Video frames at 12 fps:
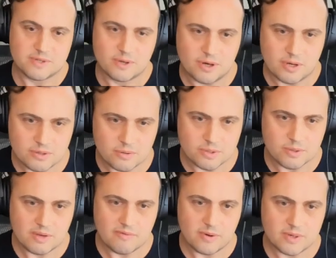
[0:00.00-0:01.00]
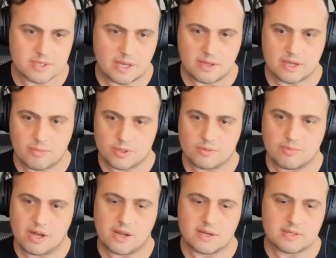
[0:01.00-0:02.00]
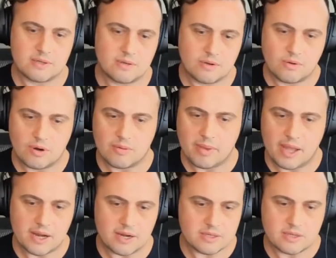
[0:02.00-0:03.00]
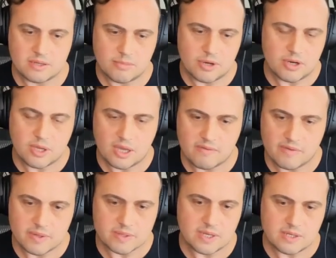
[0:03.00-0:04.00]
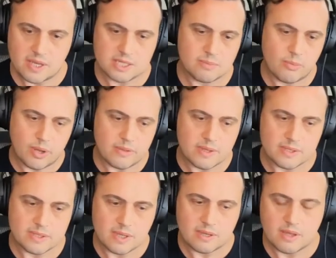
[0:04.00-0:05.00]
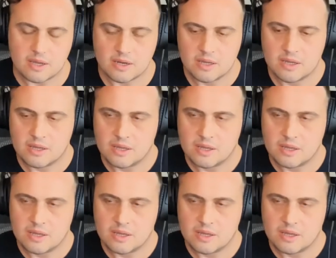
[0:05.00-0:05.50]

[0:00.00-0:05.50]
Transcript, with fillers: of security tools. You had folks selling commercial products, so you had Core Impact, uh, Canvas, Saint Exploit, things like that.